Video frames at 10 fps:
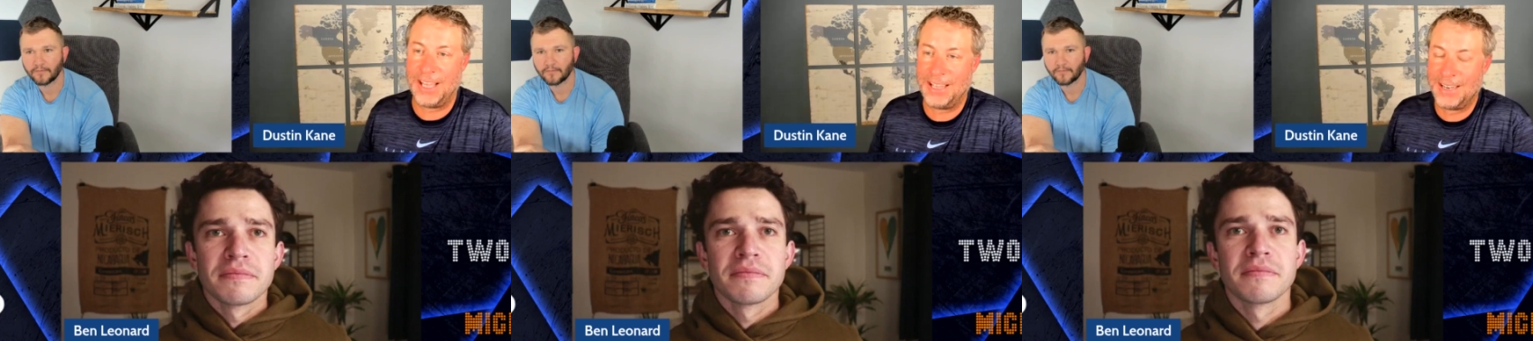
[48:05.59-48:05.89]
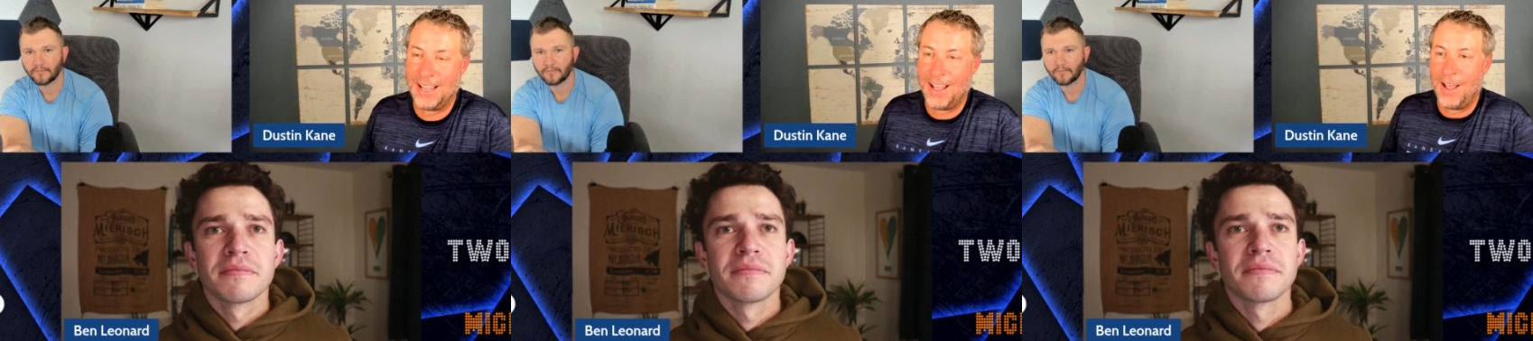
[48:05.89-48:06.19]

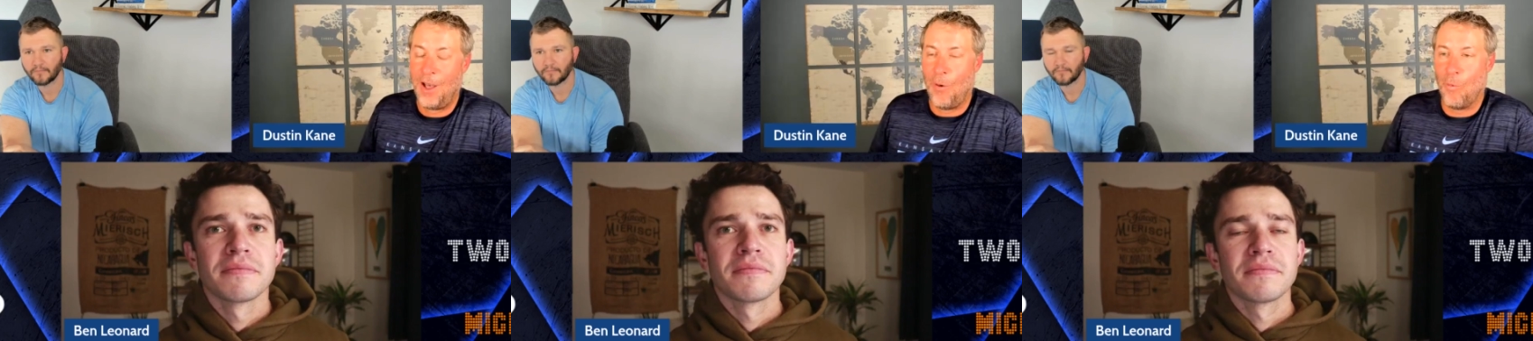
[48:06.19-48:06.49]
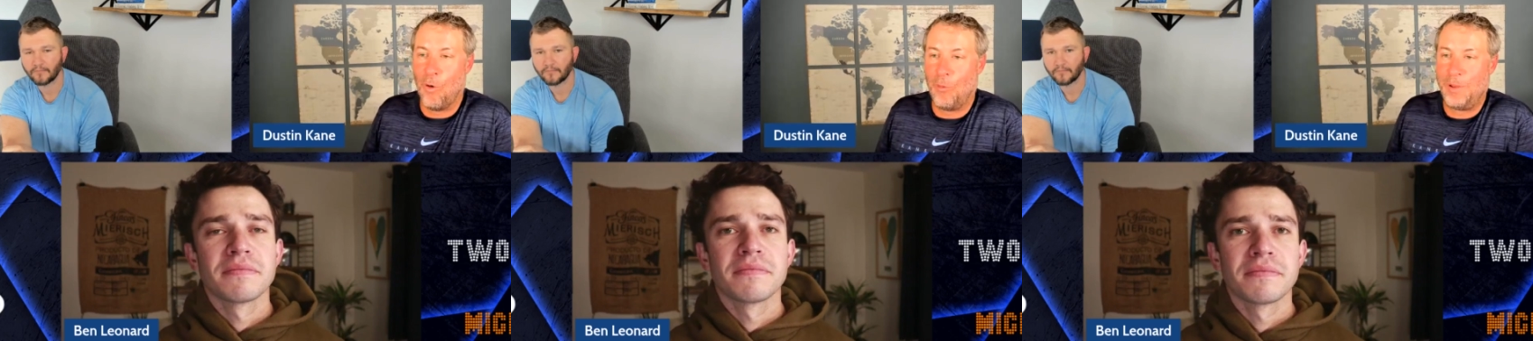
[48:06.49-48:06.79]
Speaker 1: in.
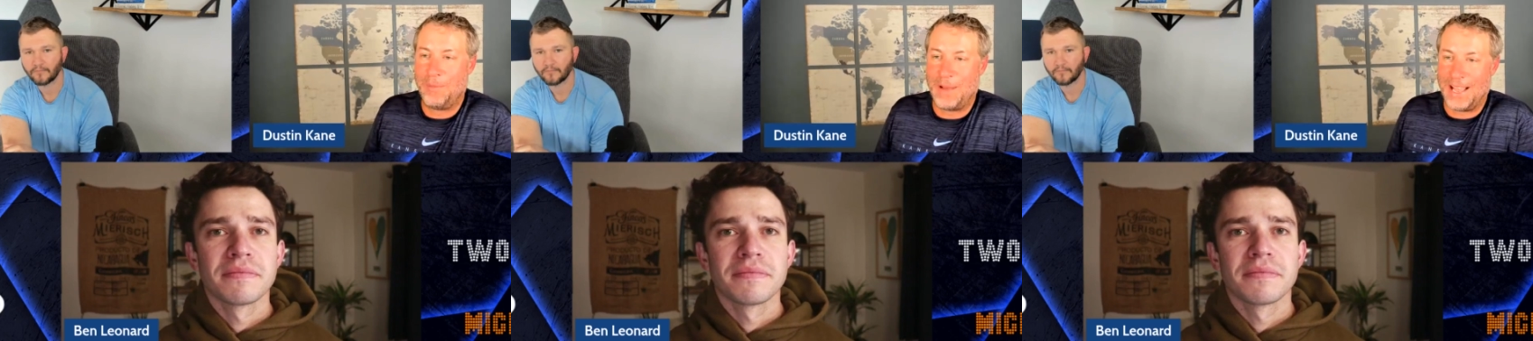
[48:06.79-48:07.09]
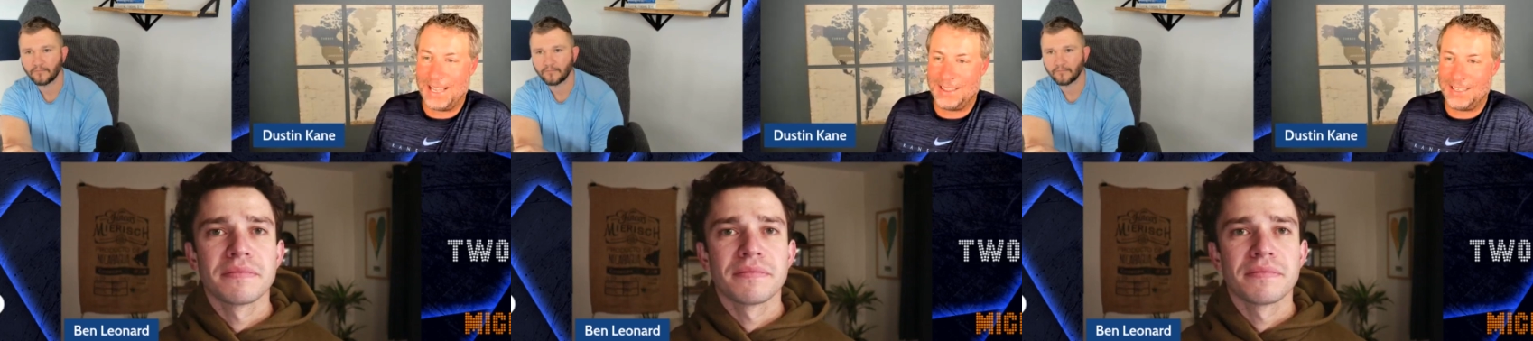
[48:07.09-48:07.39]
We'll be
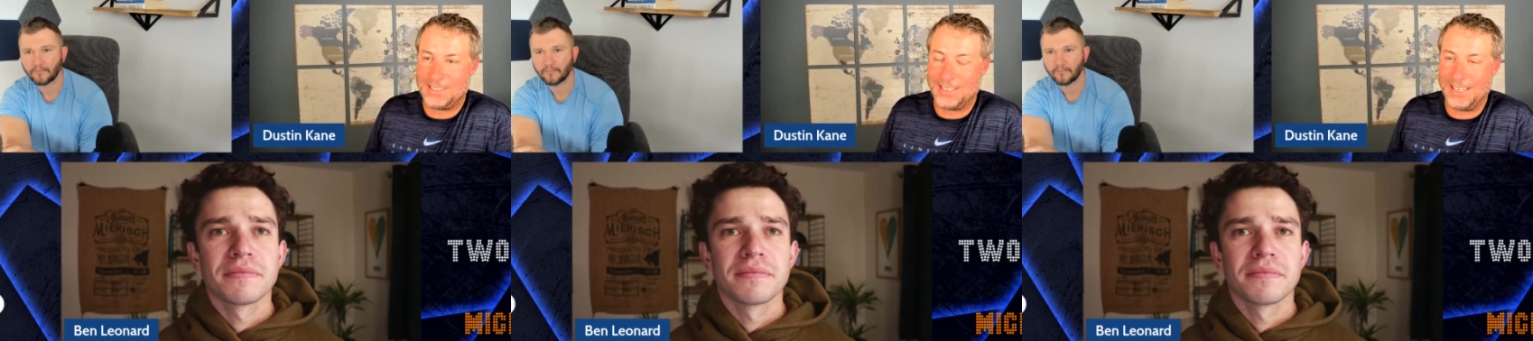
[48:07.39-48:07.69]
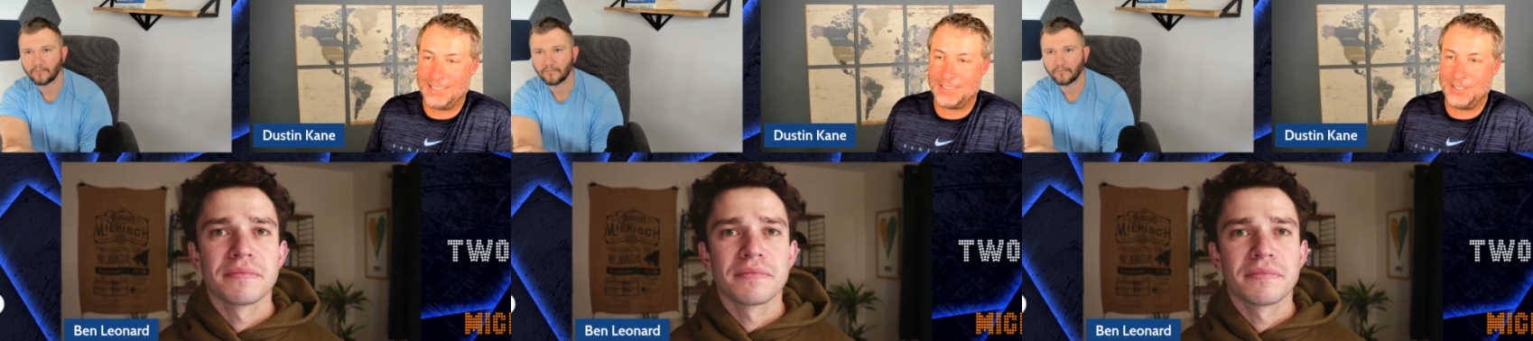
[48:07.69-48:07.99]
back at this
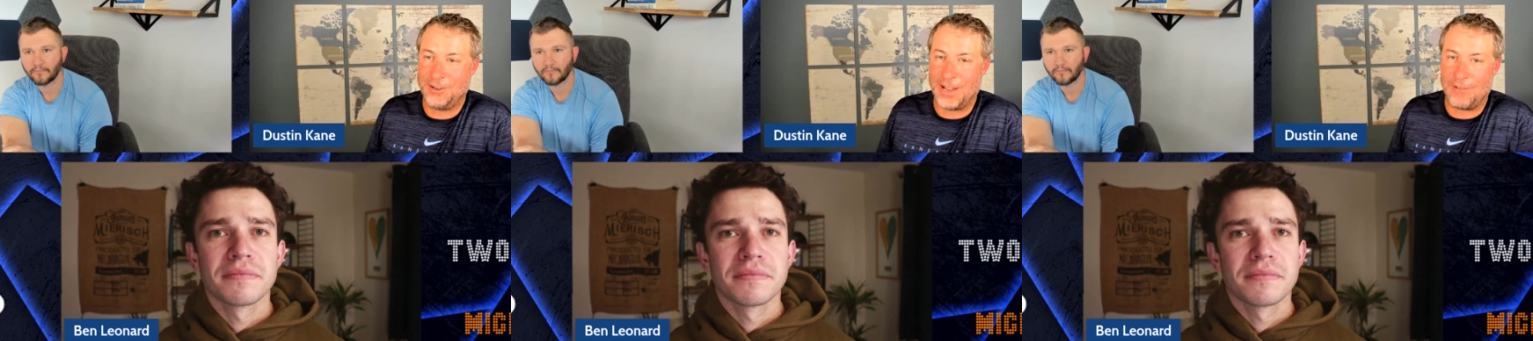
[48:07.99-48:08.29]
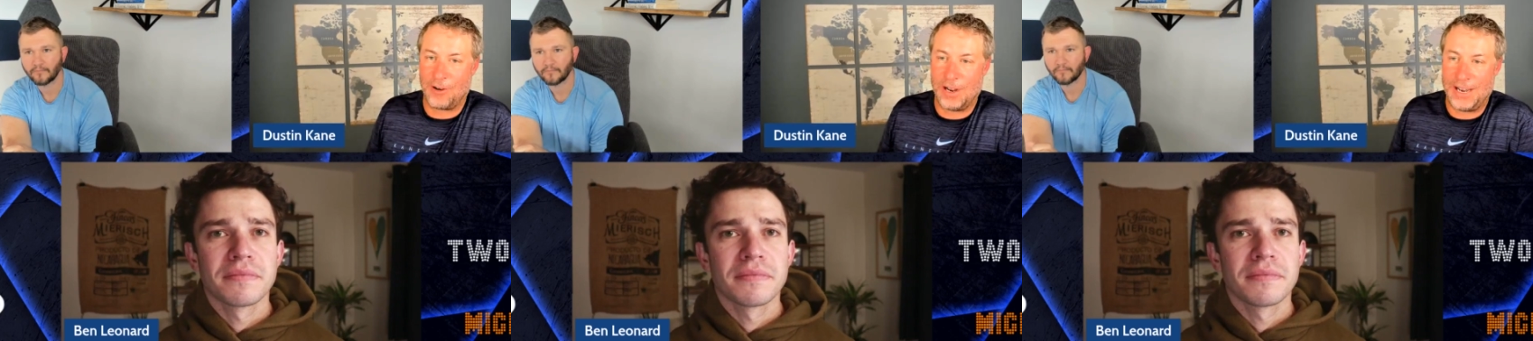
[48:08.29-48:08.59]
again soon.
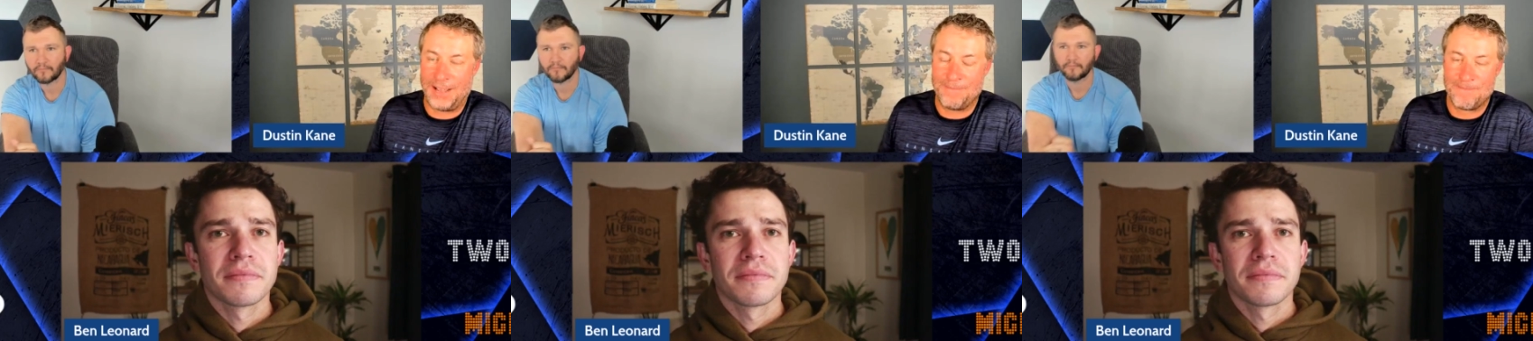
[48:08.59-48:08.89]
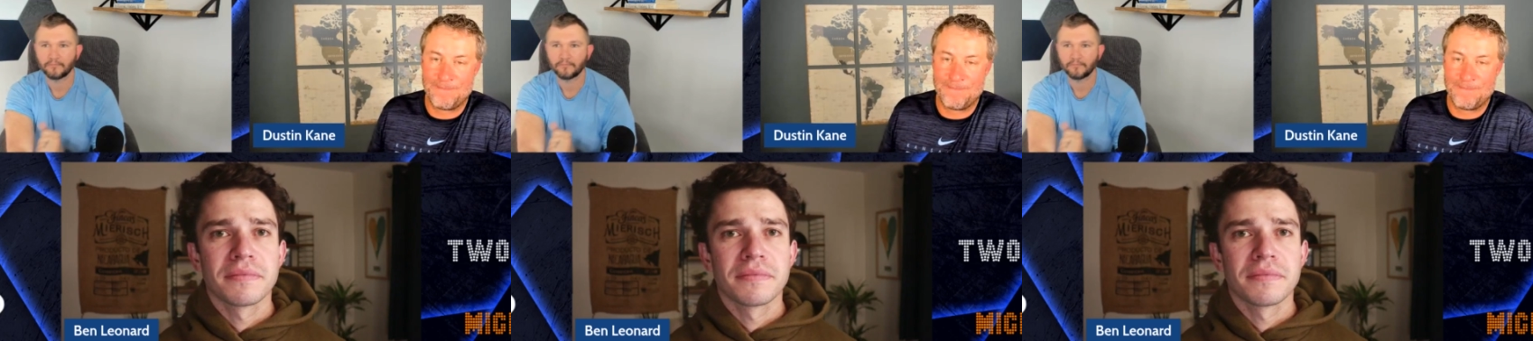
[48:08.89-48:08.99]
Have a great day.